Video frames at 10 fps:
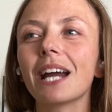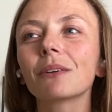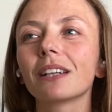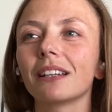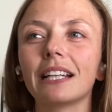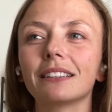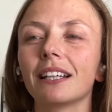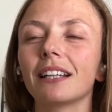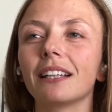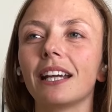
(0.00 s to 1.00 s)
I really liked
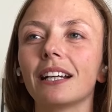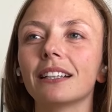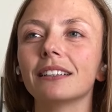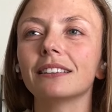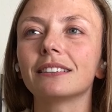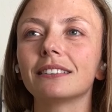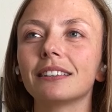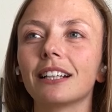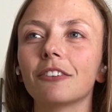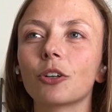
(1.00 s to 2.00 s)
it. And
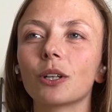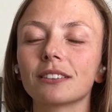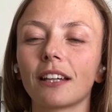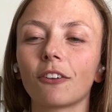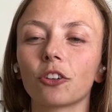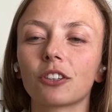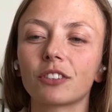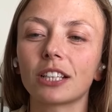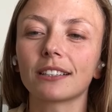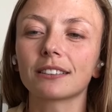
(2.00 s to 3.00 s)
of course, like those
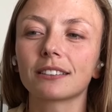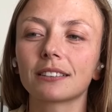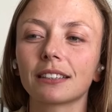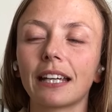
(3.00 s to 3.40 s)
first,